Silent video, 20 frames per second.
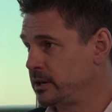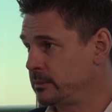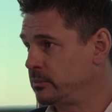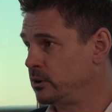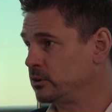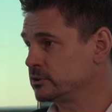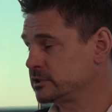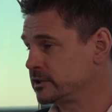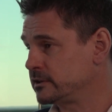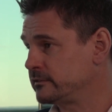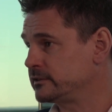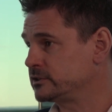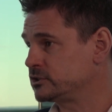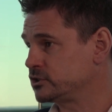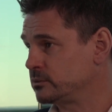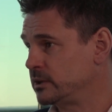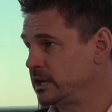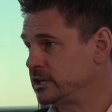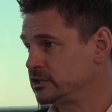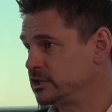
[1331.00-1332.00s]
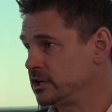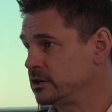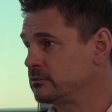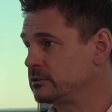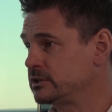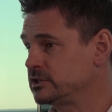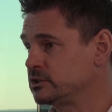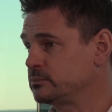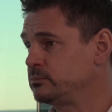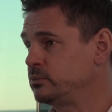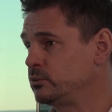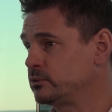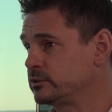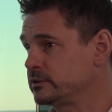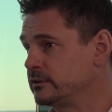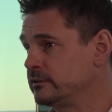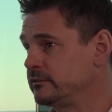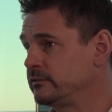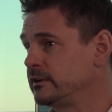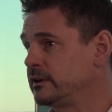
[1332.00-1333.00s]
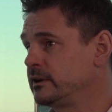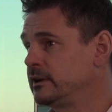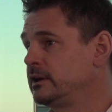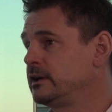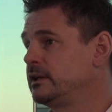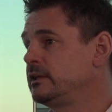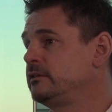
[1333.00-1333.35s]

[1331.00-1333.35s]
come in are positive and generally supportive,